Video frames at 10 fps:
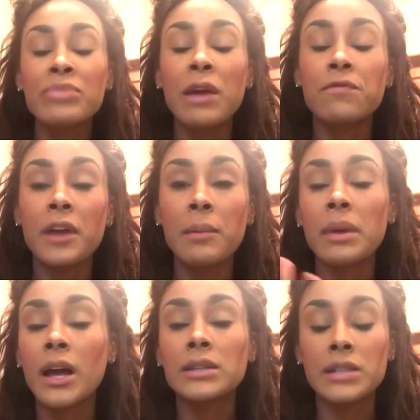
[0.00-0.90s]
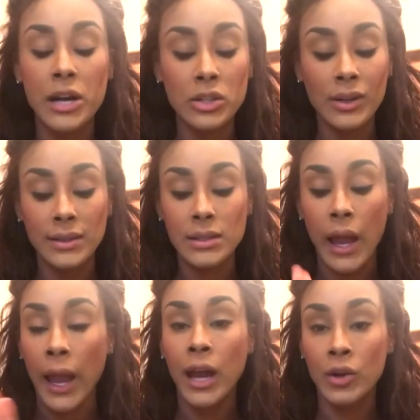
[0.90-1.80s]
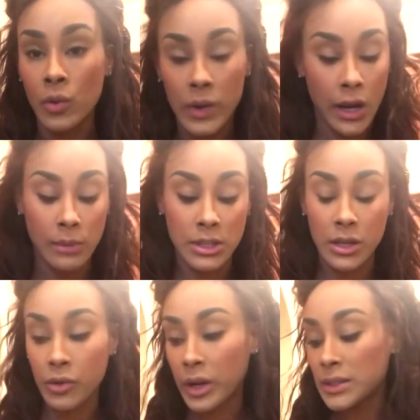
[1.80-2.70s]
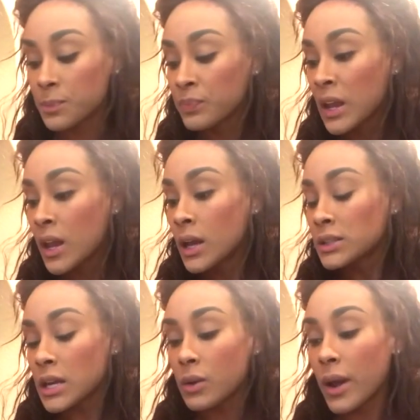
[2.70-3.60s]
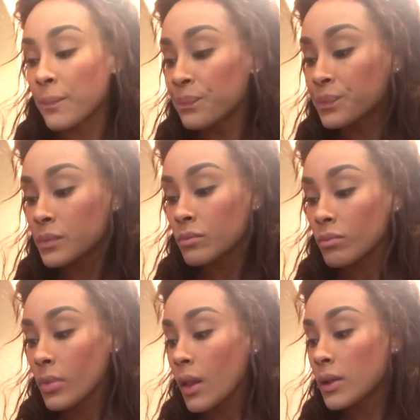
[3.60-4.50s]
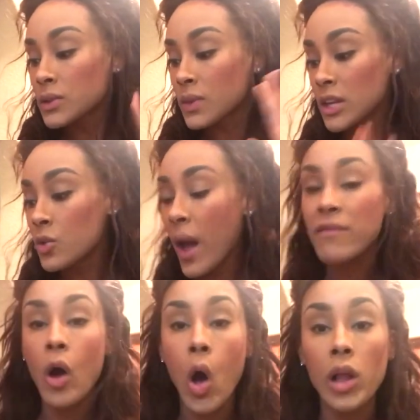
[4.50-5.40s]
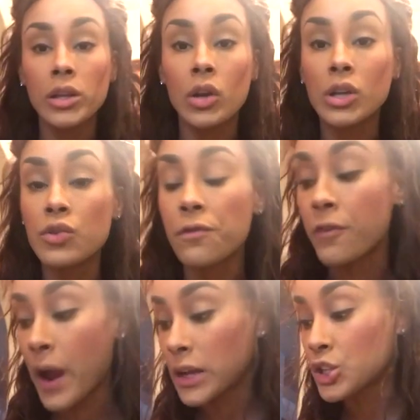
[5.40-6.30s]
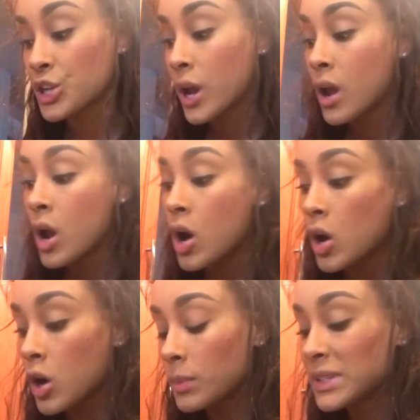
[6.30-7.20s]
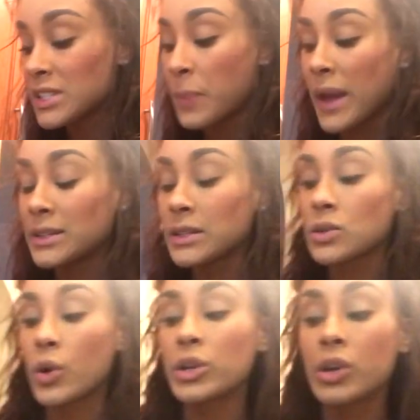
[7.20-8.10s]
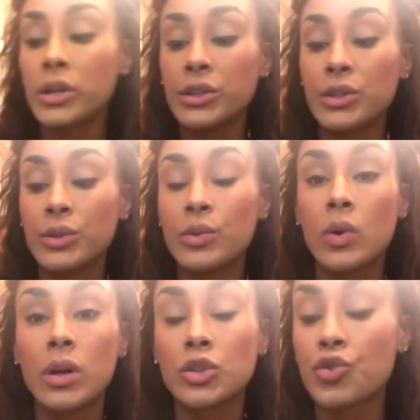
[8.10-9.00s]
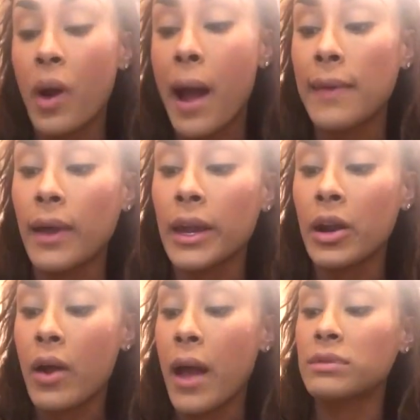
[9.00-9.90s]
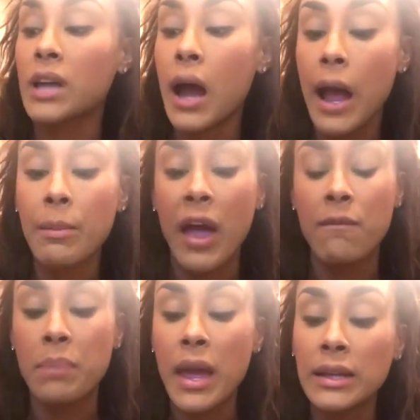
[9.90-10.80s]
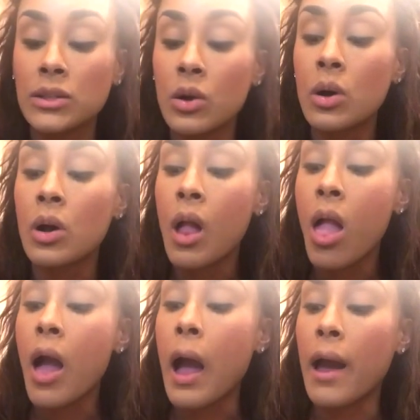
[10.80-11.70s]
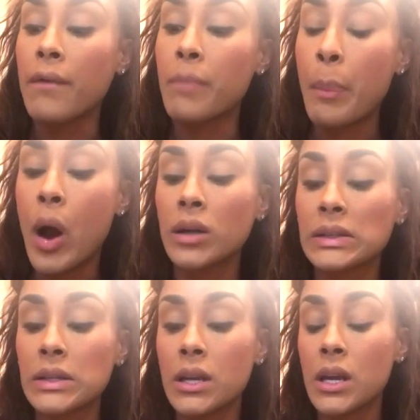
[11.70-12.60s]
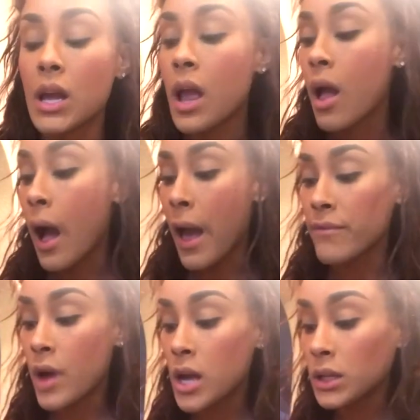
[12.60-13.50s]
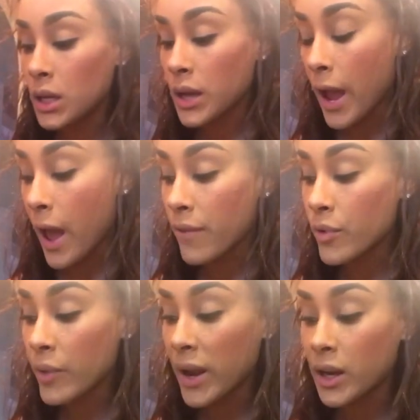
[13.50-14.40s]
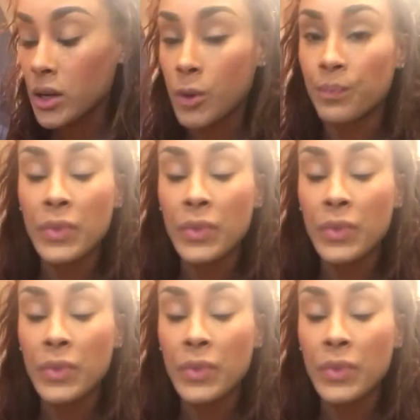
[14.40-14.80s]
if they Because they're just a hater when it comes to the greens. So anyway, so then you have all, you can do fresh herbs and spices or you can do dry. Like here I have thyme, I have basil, I have parsley, I have onion, I have oregano.